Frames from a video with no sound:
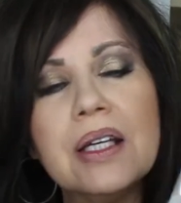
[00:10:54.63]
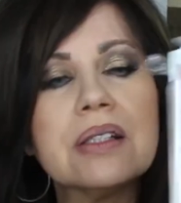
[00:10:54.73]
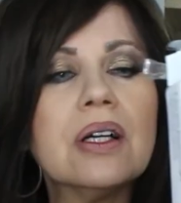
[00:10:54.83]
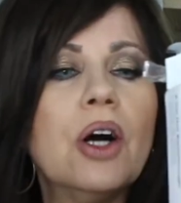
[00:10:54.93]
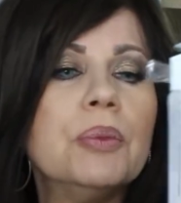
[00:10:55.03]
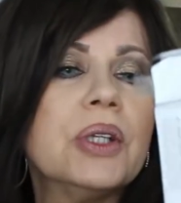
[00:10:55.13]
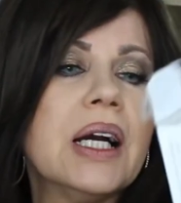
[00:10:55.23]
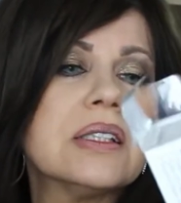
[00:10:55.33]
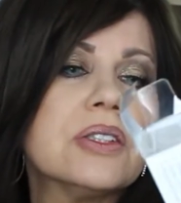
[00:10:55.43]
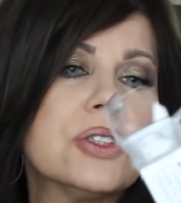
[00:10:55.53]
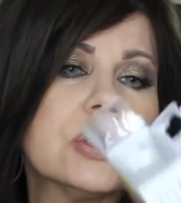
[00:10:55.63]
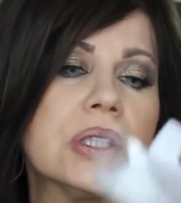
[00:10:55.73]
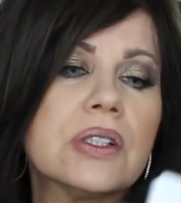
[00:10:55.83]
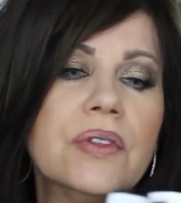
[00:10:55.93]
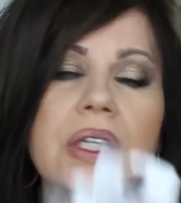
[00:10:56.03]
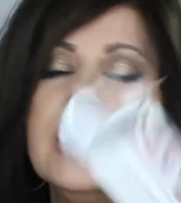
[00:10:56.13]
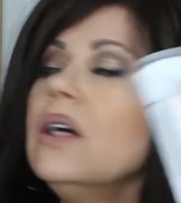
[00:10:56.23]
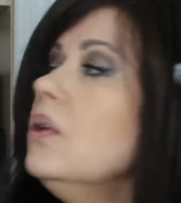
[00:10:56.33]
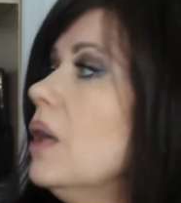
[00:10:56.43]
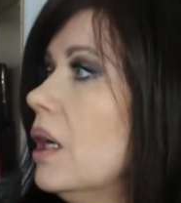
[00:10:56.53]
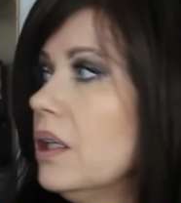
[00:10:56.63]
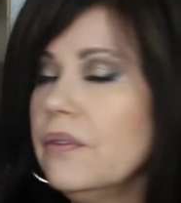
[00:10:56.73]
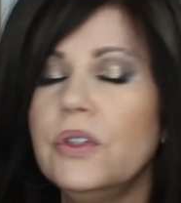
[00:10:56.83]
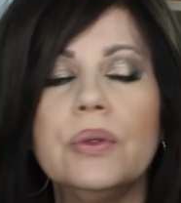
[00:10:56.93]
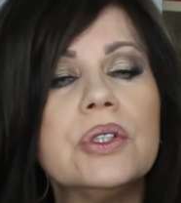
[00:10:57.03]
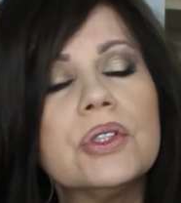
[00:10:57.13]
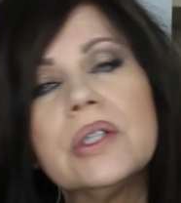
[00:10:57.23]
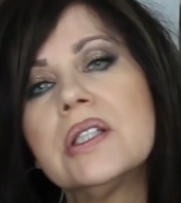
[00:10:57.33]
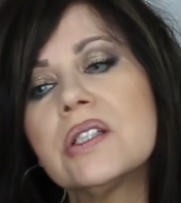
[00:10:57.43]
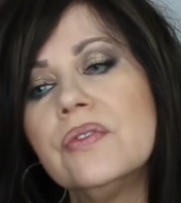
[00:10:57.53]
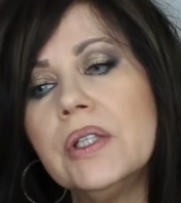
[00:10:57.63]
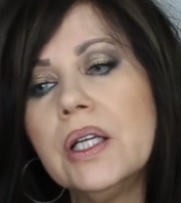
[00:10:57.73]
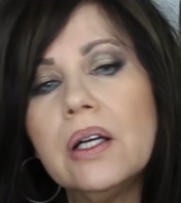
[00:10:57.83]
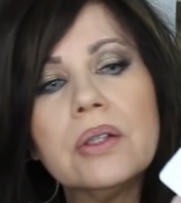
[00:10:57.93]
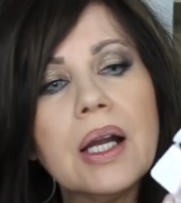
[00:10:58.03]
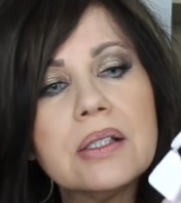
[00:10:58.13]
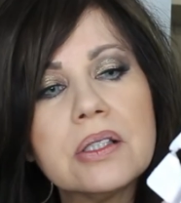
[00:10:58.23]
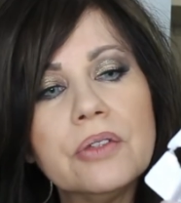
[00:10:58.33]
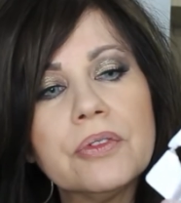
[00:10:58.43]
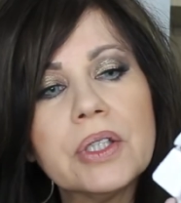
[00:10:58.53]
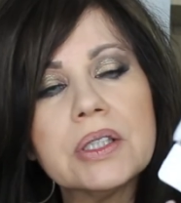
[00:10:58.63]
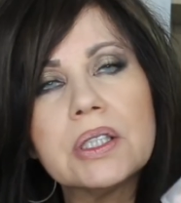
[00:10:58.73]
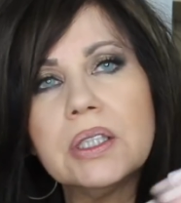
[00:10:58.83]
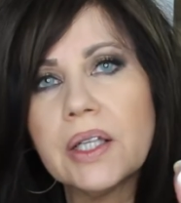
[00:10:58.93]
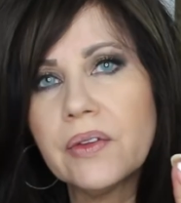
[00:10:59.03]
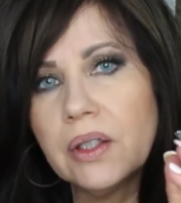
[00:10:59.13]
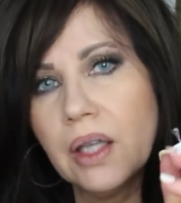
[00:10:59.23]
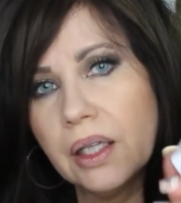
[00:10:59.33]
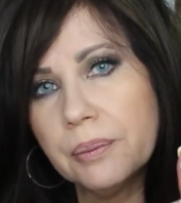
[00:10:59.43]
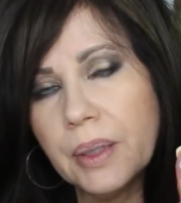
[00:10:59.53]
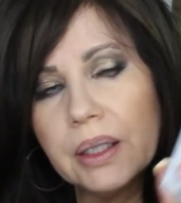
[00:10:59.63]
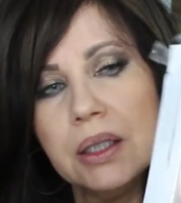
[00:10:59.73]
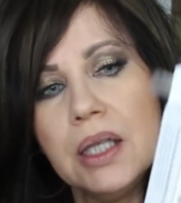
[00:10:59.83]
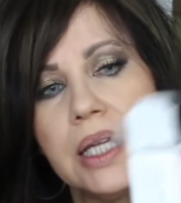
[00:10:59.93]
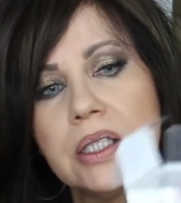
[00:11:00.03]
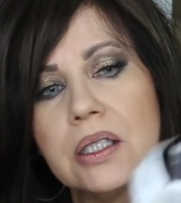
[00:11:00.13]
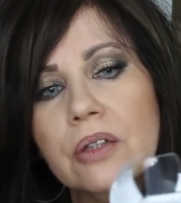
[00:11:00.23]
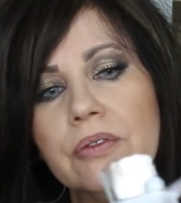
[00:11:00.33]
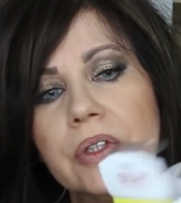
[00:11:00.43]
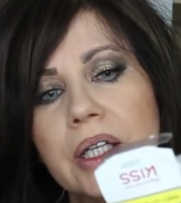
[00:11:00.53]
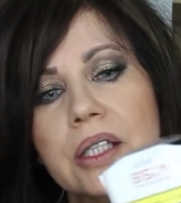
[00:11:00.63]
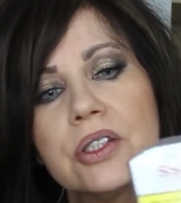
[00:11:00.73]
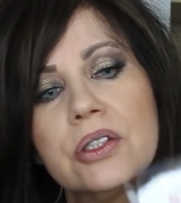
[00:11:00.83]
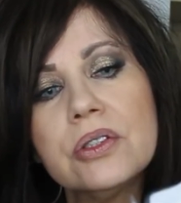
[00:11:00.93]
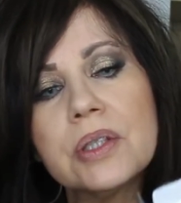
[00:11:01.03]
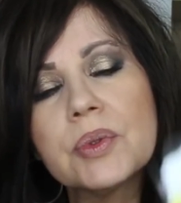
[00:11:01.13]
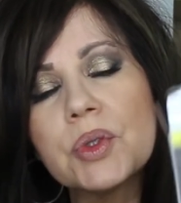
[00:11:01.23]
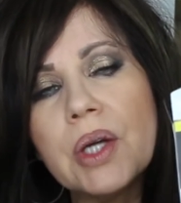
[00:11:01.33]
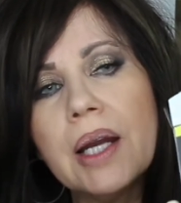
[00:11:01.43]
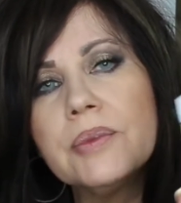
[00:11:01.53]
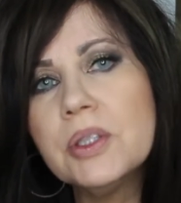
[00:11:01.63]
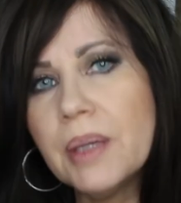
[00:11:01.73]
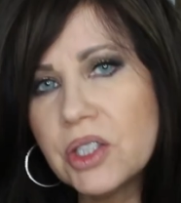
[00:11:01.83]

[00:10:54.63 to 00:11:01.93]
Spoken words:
I hope you guys enjoyed this video. And if you enjoyed this video, guys, don't forget to click the like button. And don't forget to subscribe to my